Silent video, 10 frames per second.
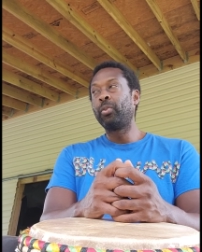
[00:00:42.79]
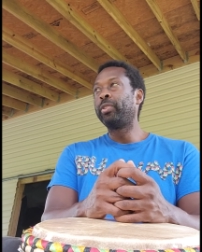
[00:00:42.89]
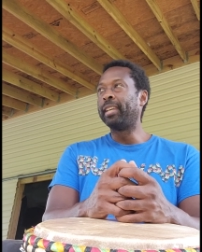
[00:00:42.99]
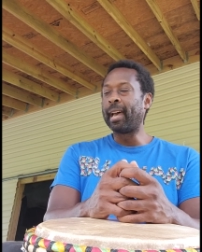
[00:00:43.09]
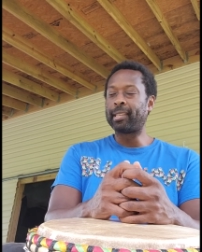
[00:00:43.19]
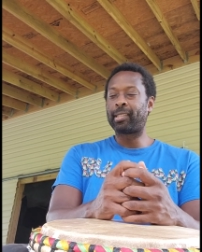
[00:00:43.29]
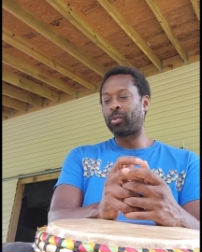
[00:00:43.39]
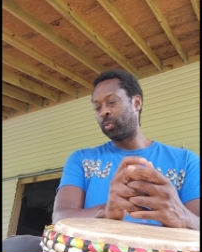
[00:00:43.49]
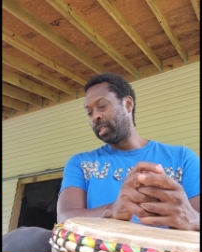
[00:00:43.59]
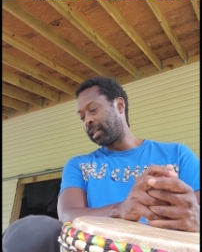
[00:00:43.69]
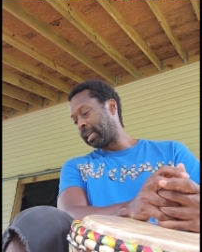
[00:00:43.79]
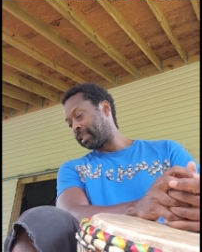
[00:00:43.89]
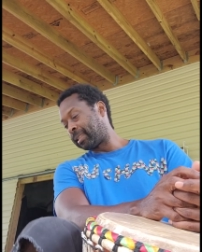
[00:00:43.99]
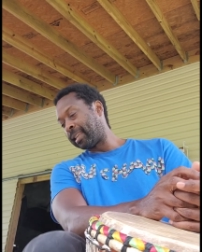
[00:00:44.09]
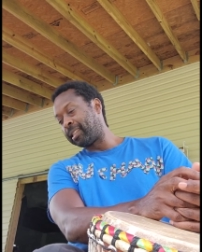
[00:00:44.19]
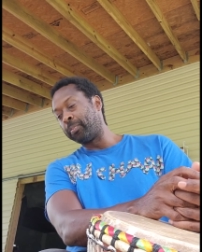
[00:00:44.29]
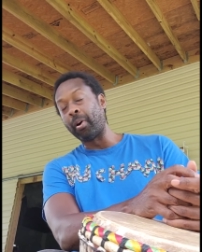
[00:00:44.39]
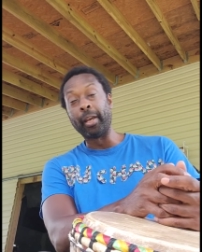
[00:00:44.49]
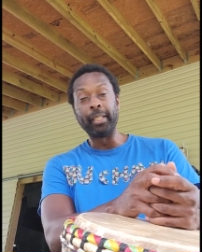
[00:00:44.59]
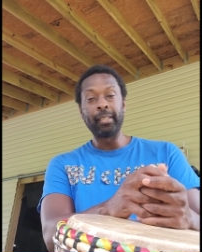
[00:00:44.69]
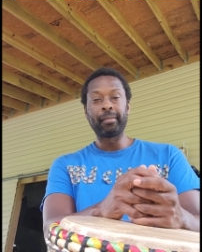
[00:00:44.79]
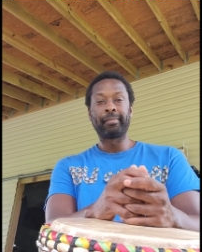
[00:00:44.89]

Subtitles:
Yes, we look at it as the body.